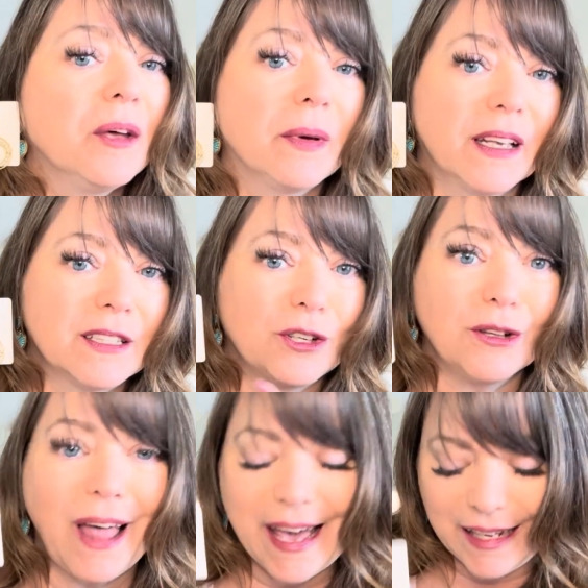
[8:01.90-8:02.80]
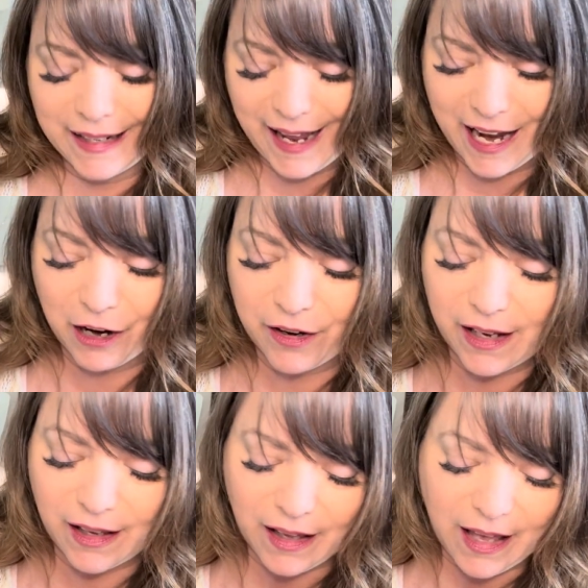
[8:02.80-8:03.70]
because they're light and
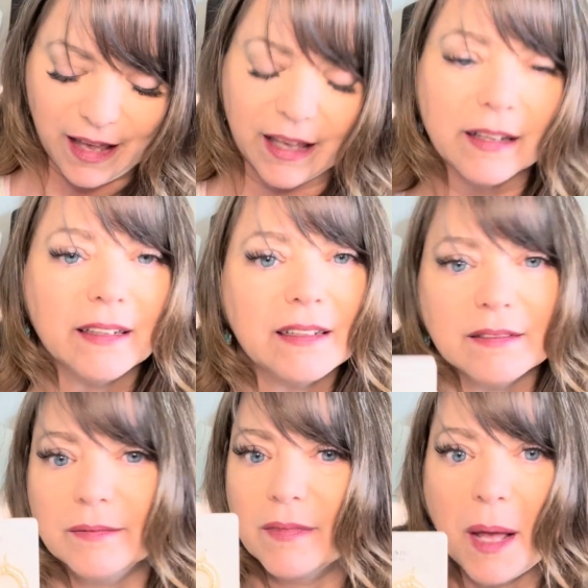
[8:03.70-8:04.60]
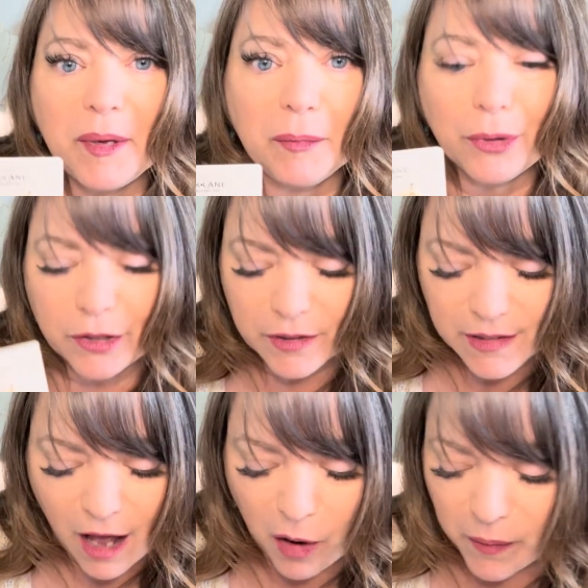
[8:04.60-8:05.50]
airy, and I mean, pearls
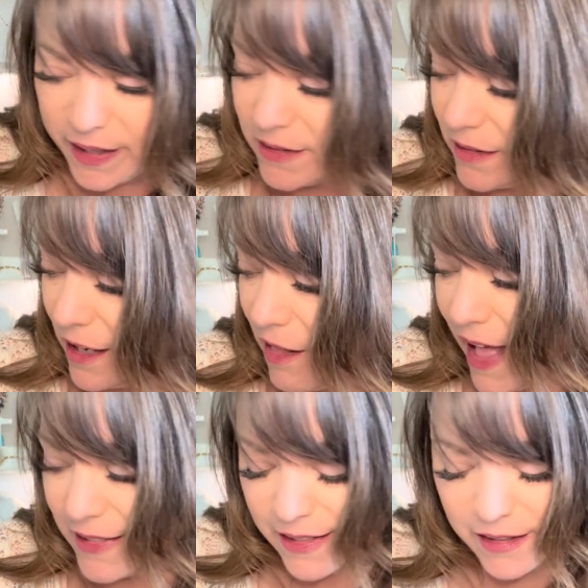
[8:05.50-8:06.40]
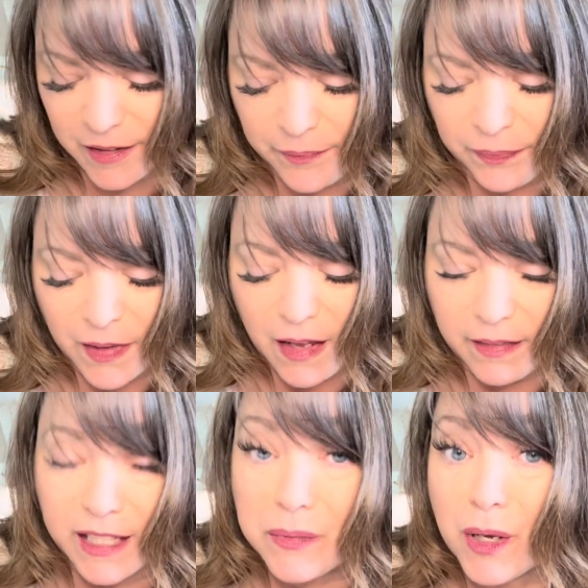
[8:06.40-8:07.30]
always a classic.
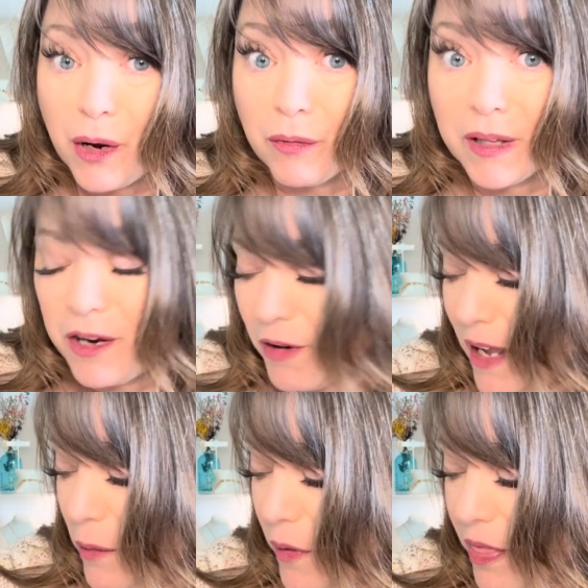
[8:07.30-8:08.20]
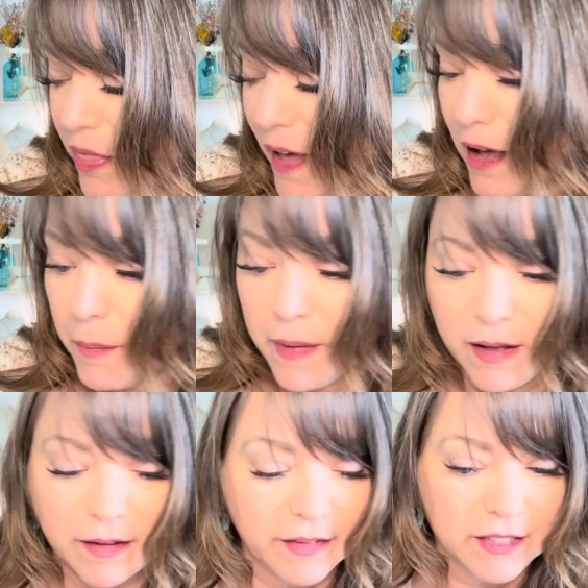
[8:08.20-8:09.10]
These would go really great with
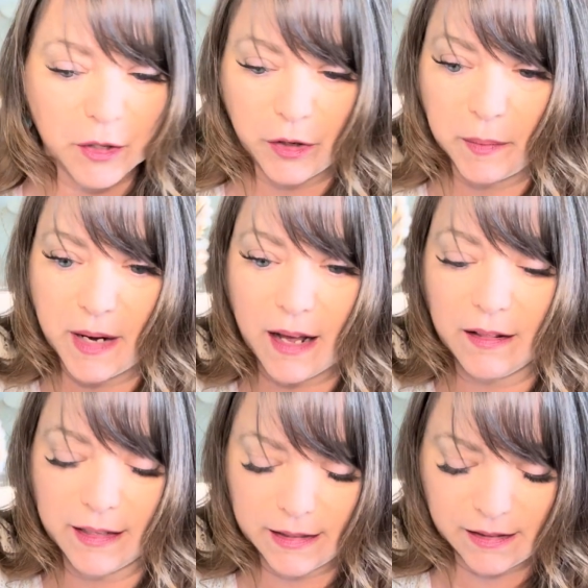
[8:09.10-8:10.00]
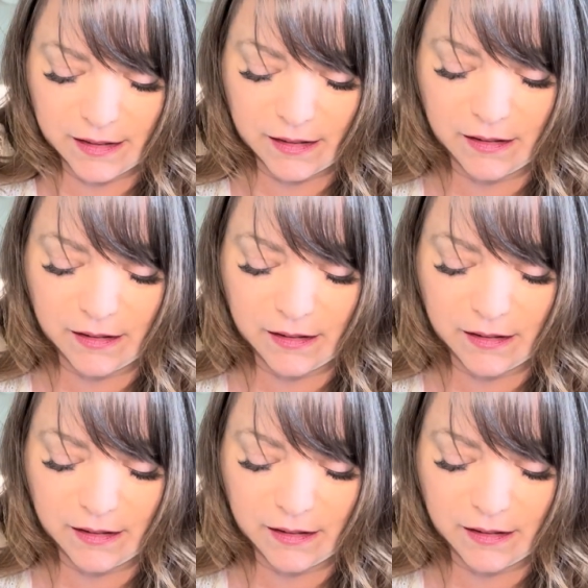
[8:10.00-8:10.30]
this cream necklace